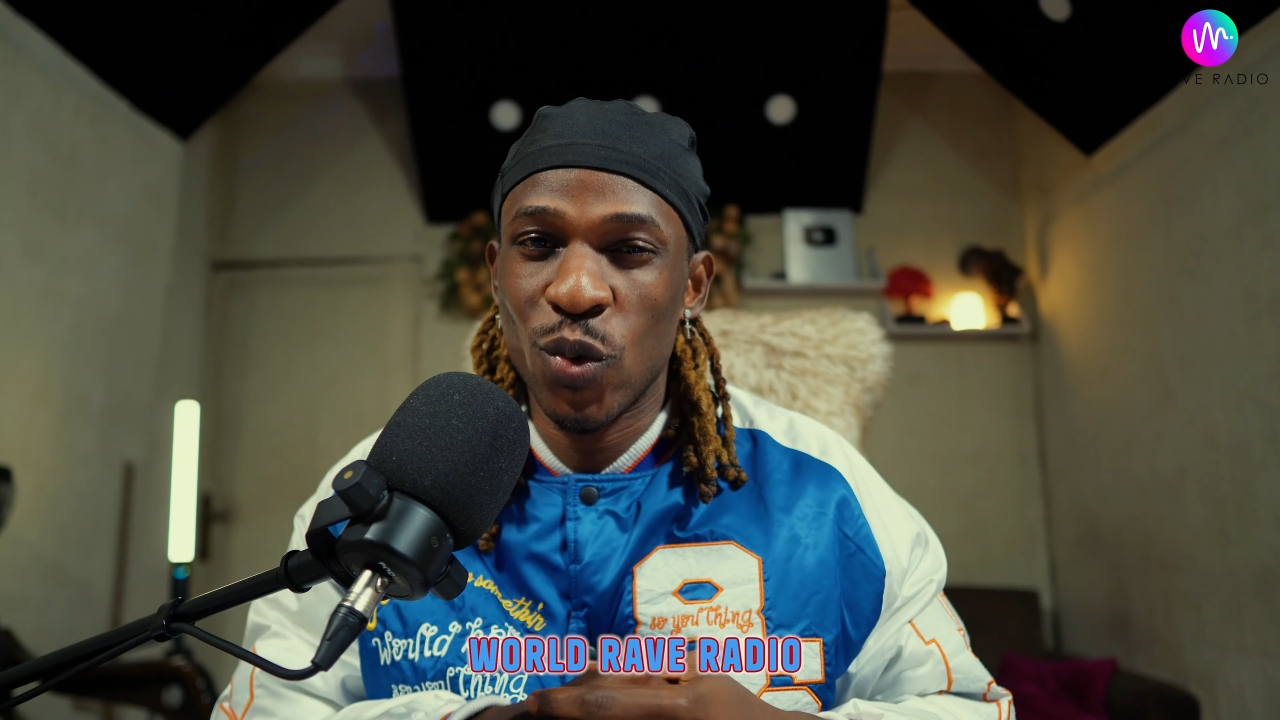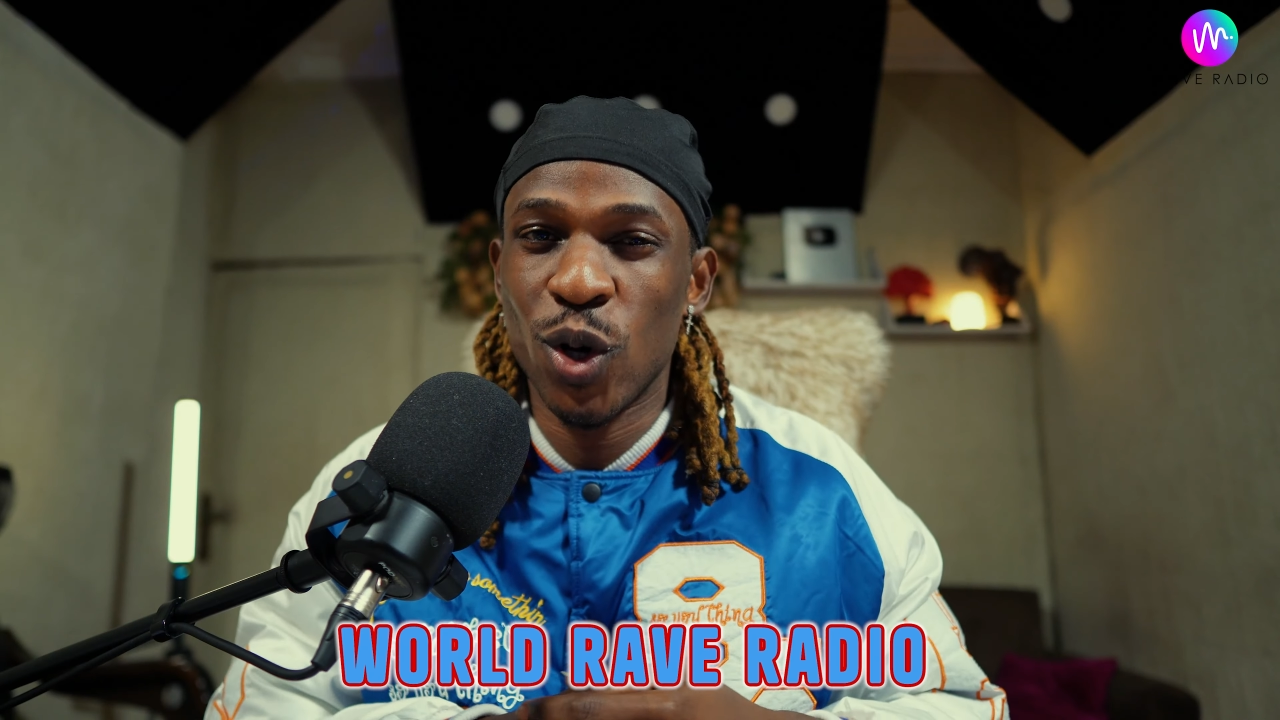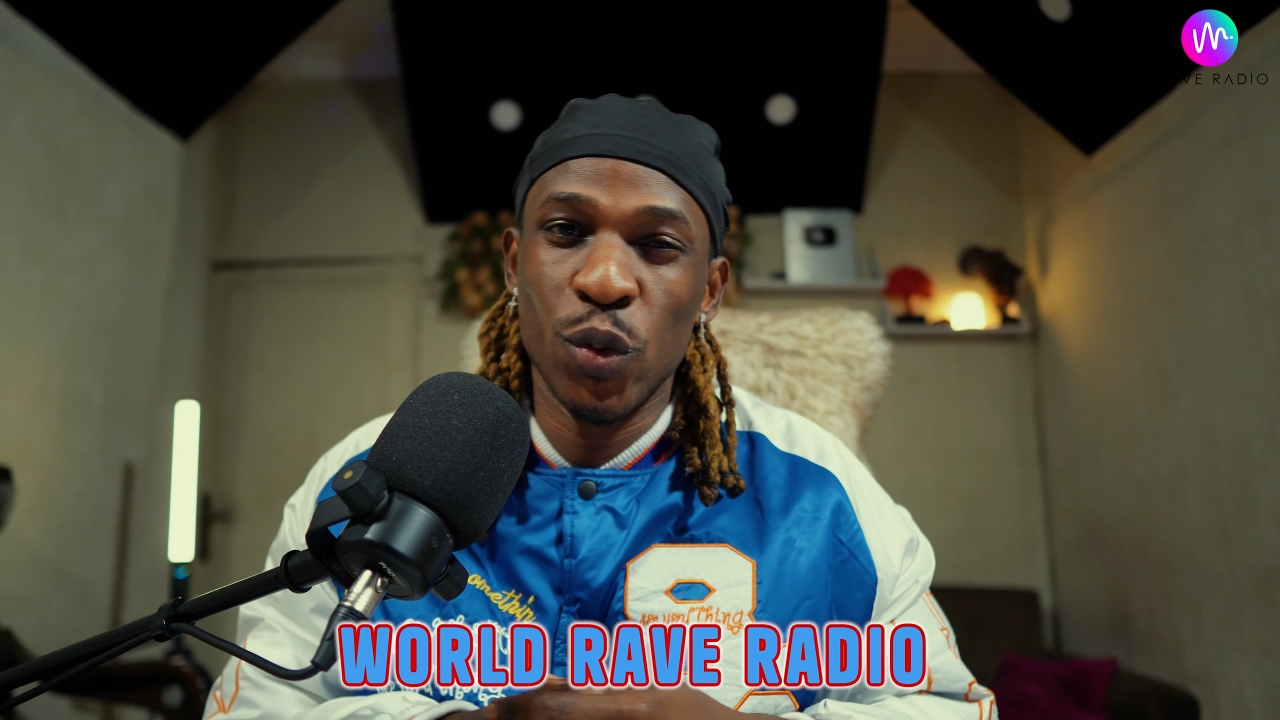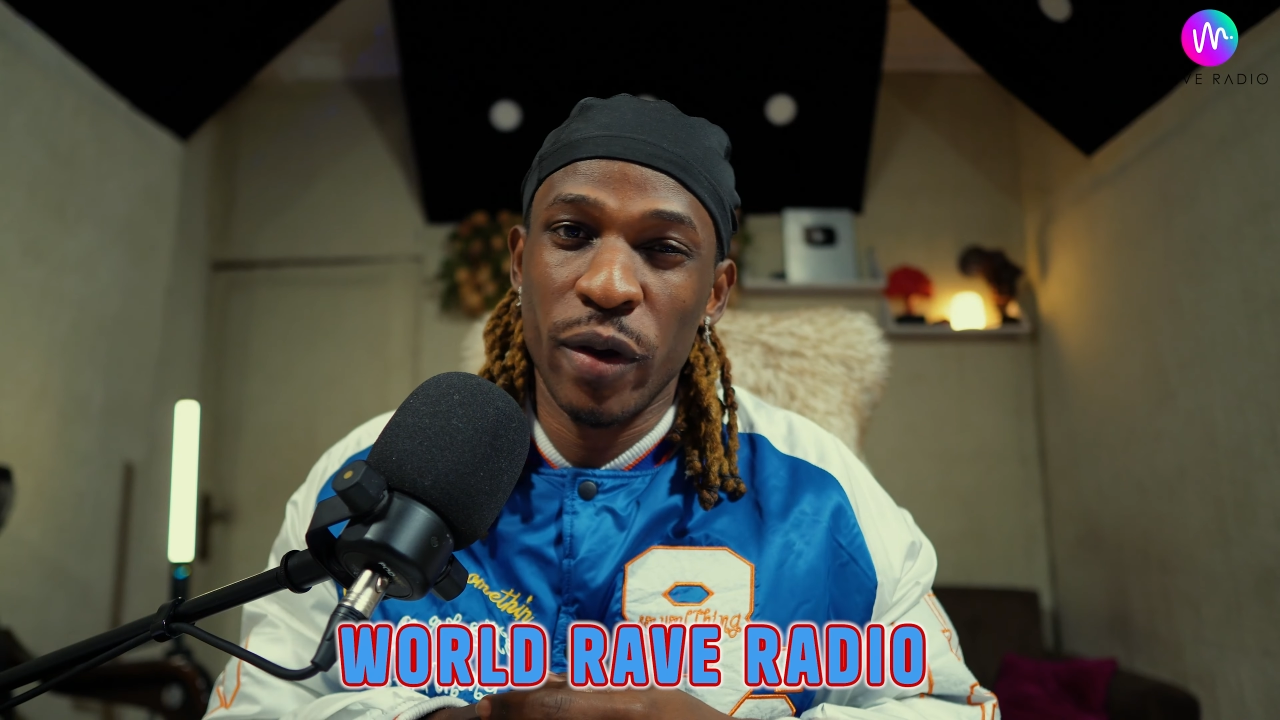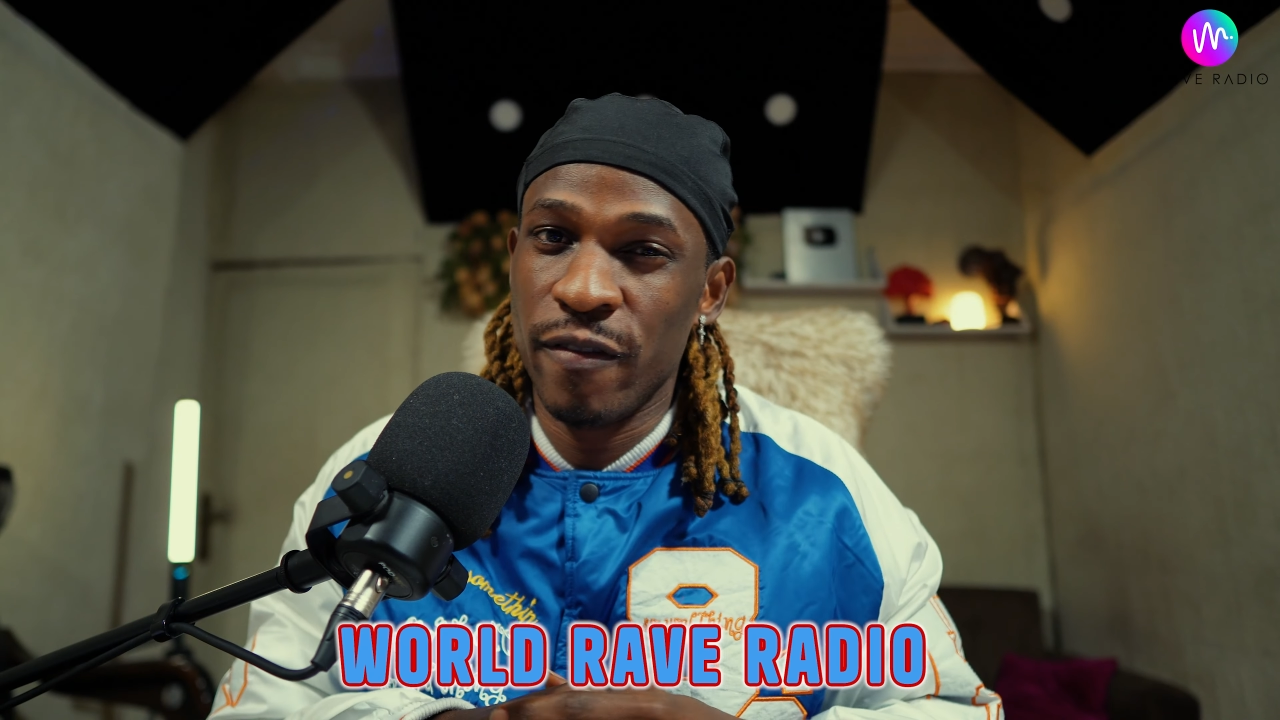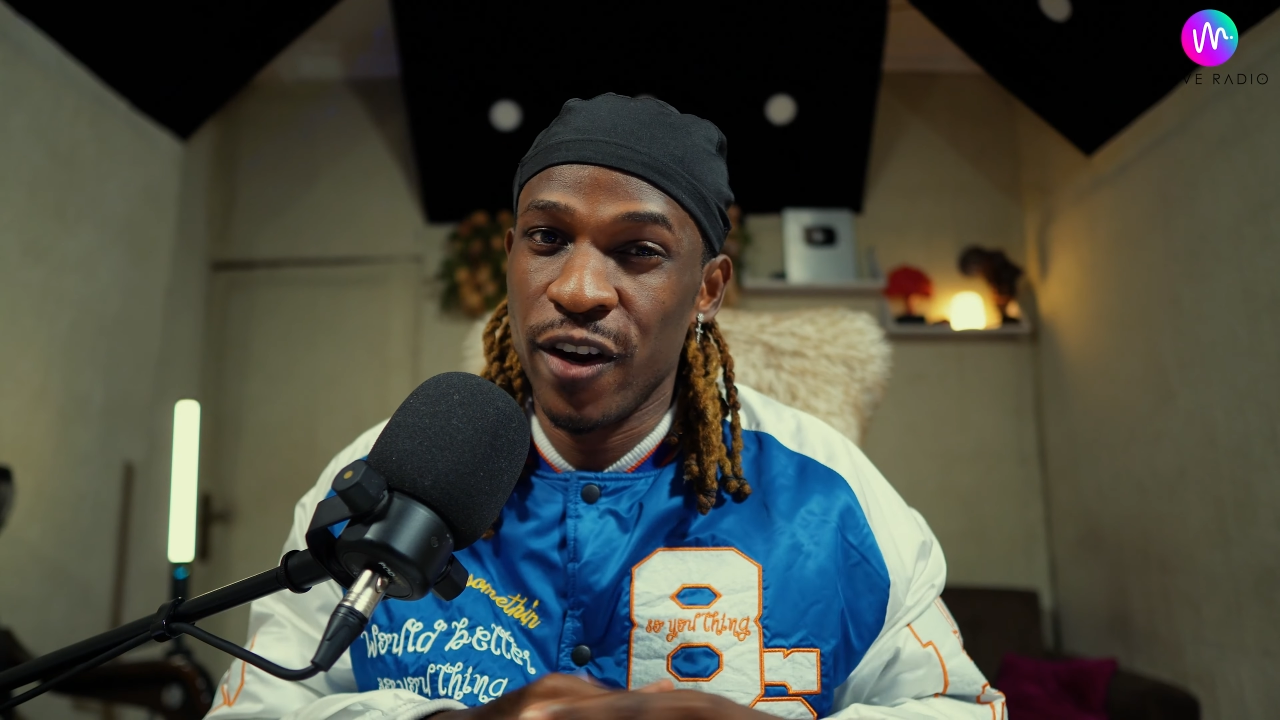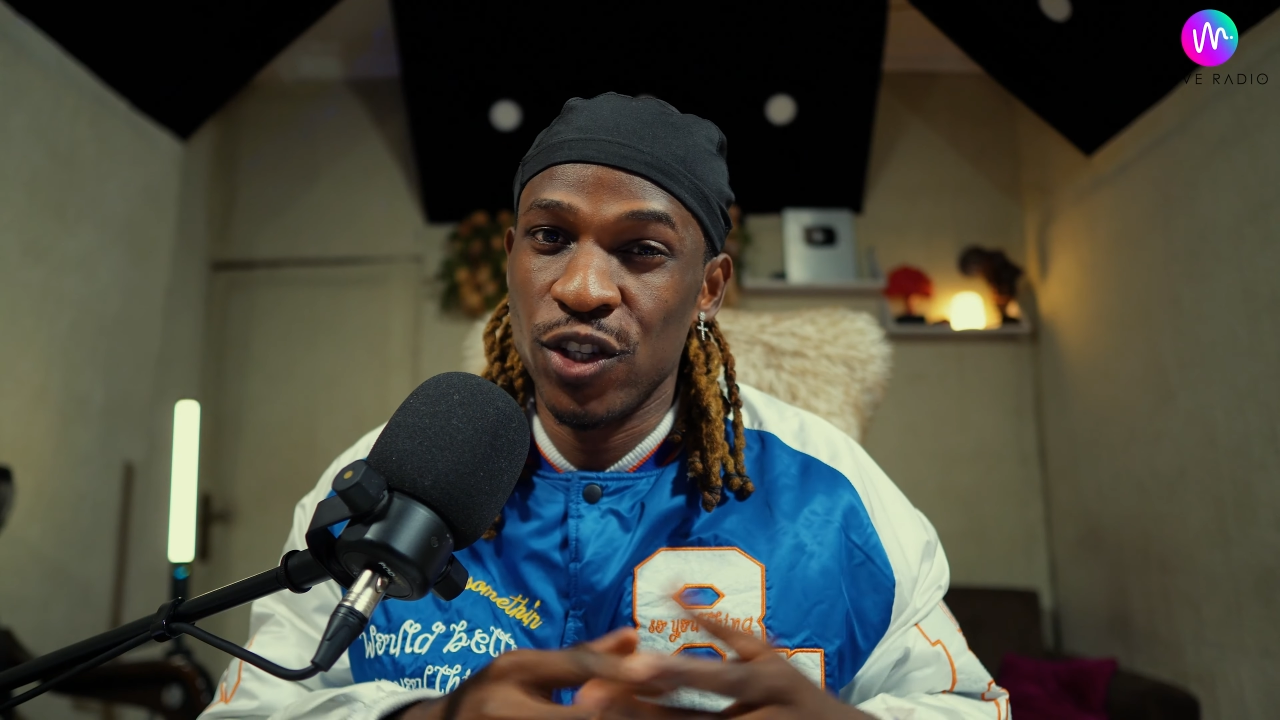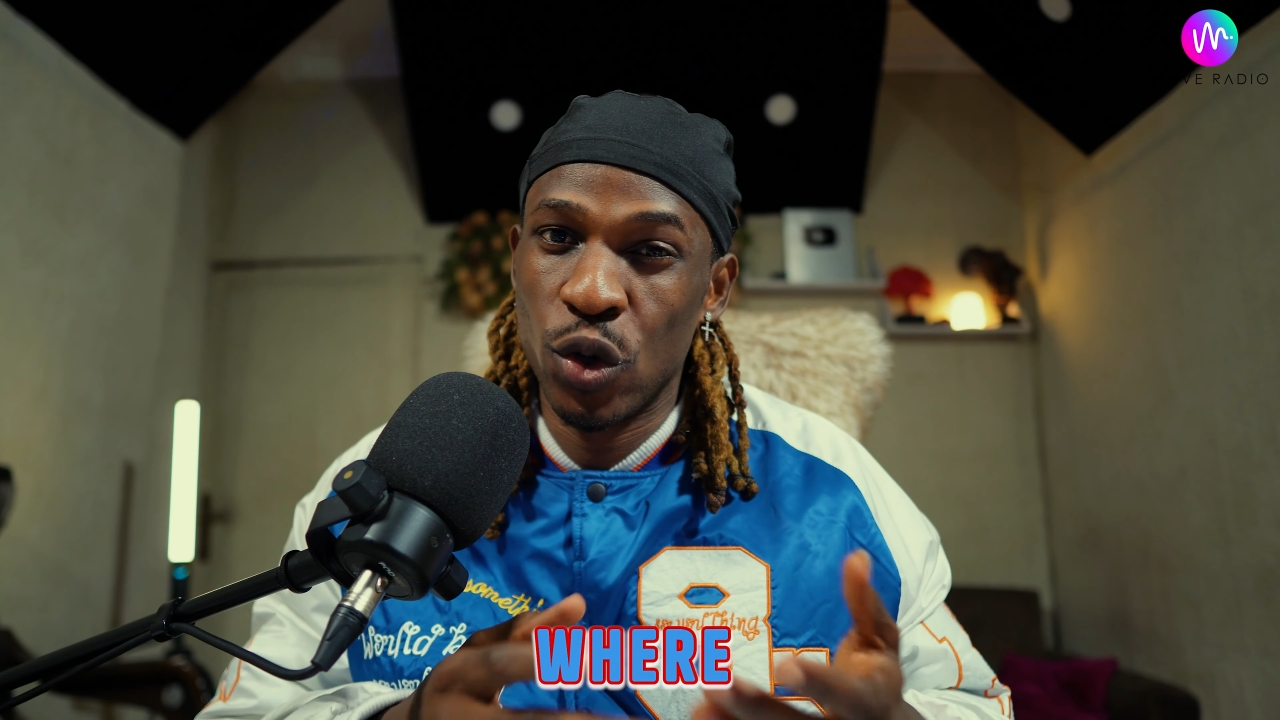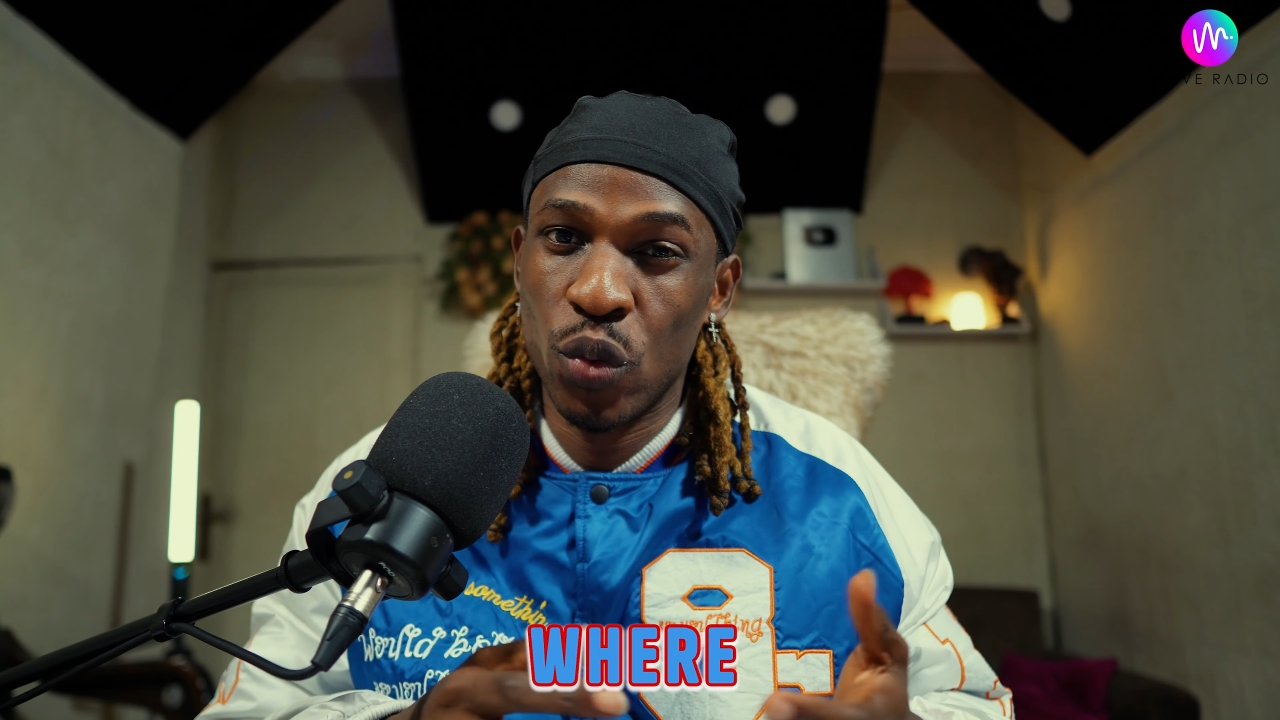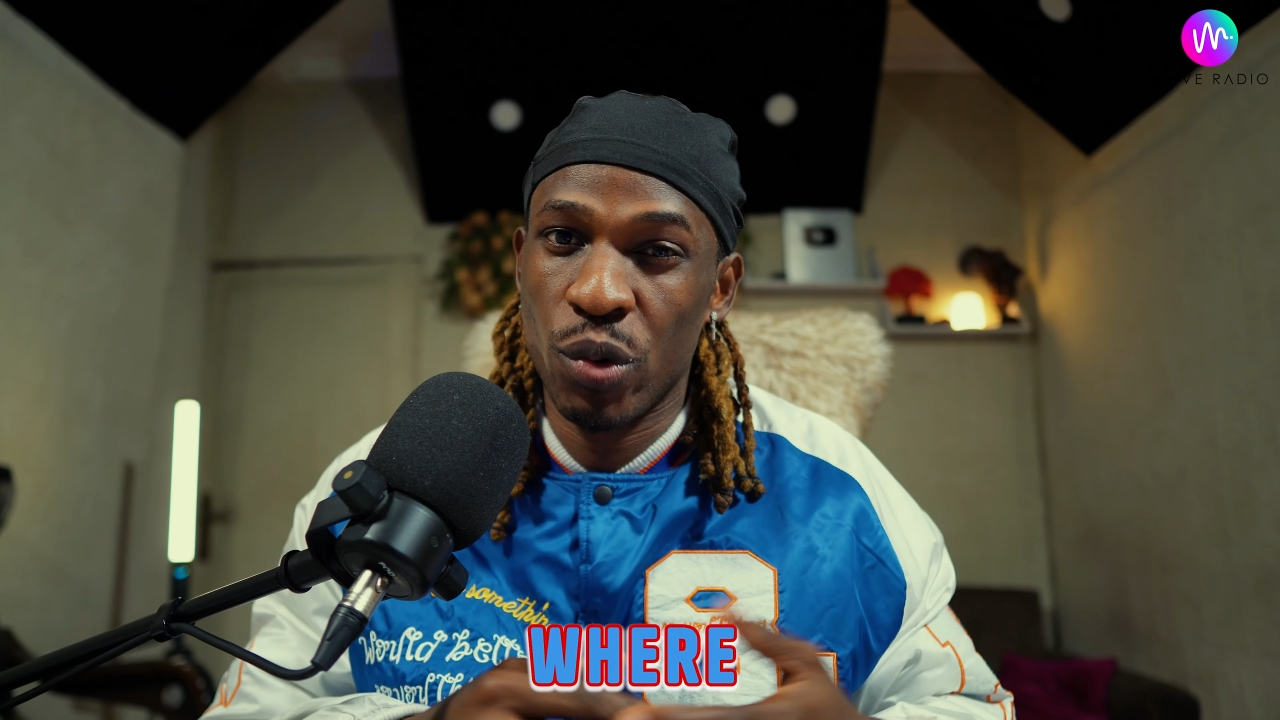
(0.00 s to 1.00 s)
Worldwaveradio,